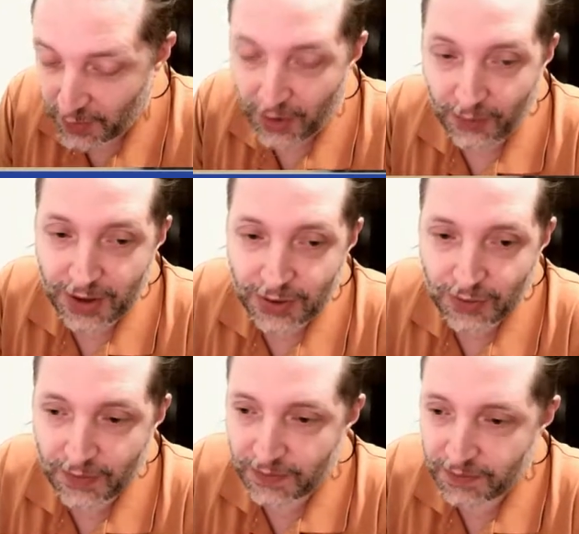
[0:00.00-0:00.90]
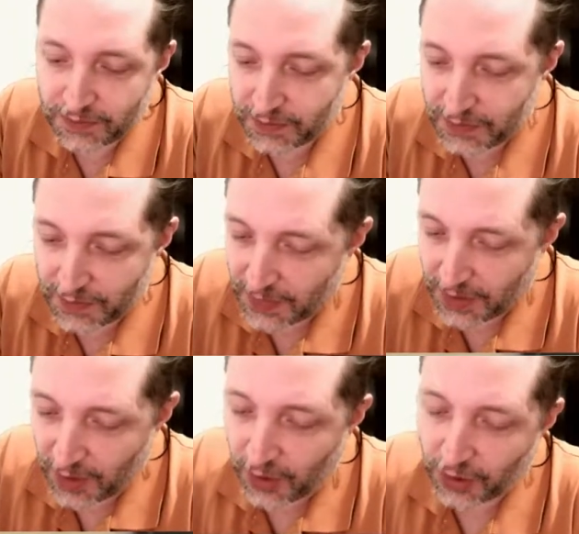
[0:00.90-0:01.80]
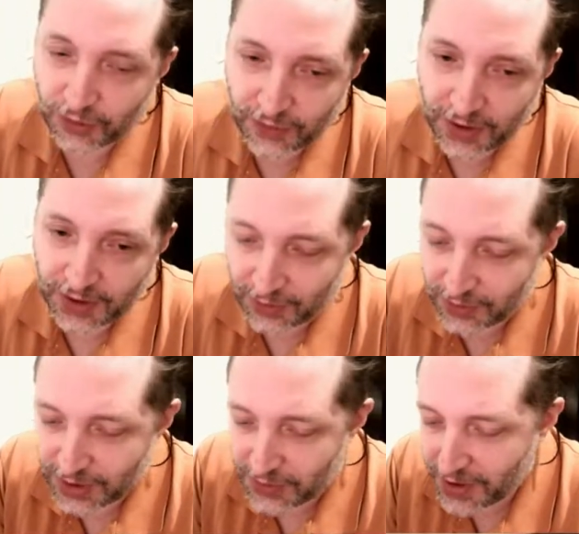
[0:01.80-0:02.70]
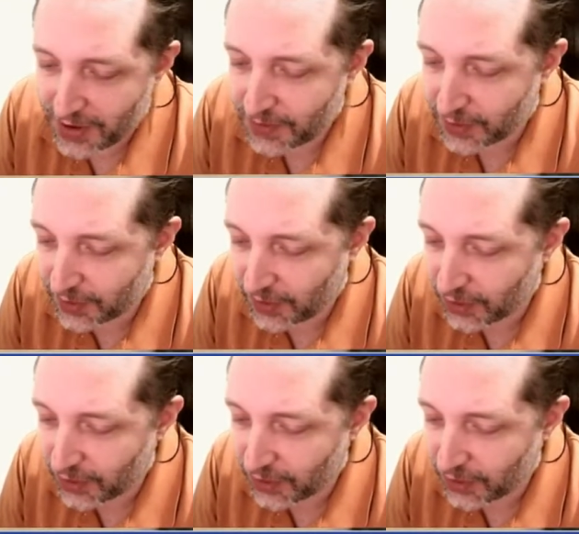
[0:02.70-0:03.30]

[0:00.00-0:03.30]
but a lot of blues, like if you can have a blue that